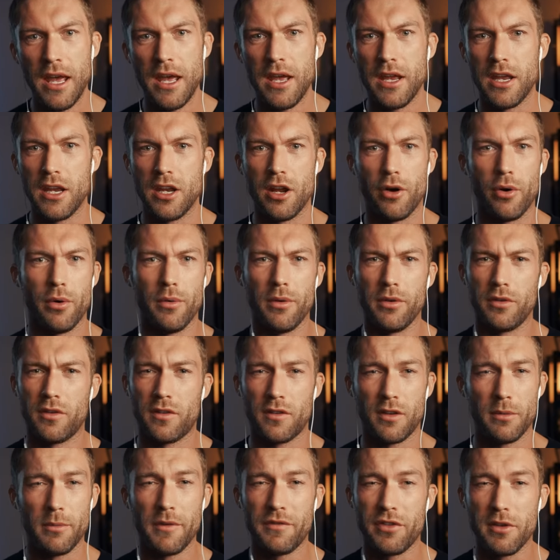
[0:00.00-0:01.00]
You know,
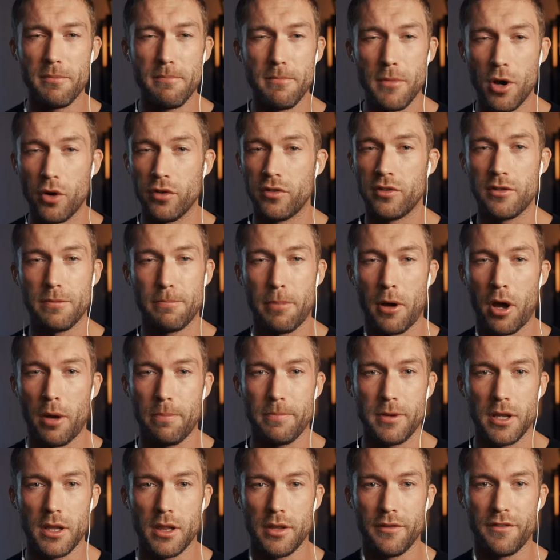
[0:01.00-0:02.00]
some of the most
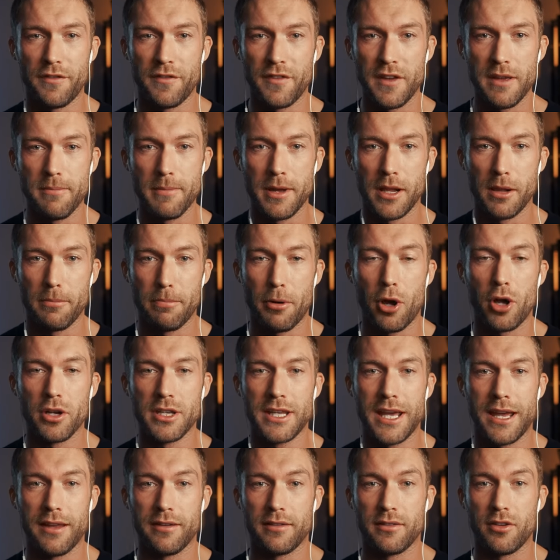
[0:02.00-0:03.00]
popular female
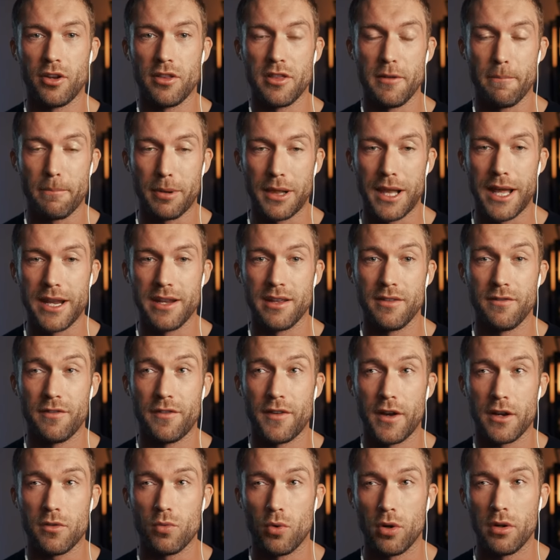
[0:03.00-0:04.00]
podcasts on the planet. In
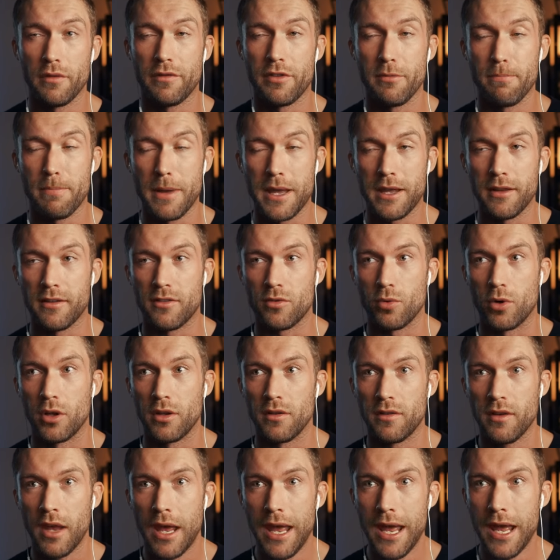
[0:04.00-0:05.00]
fact, one of the biggest
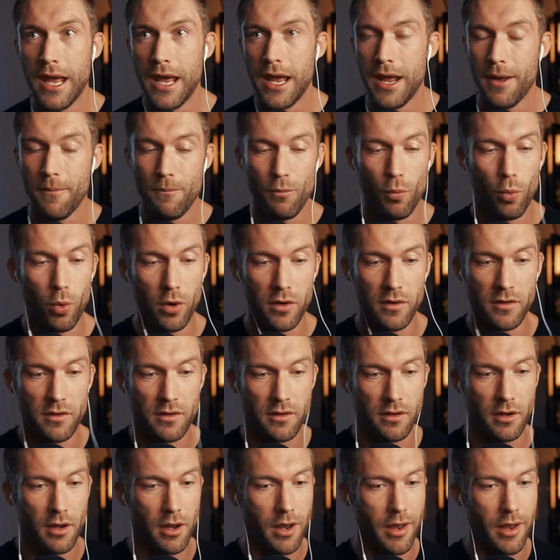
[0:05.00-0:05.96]
ones was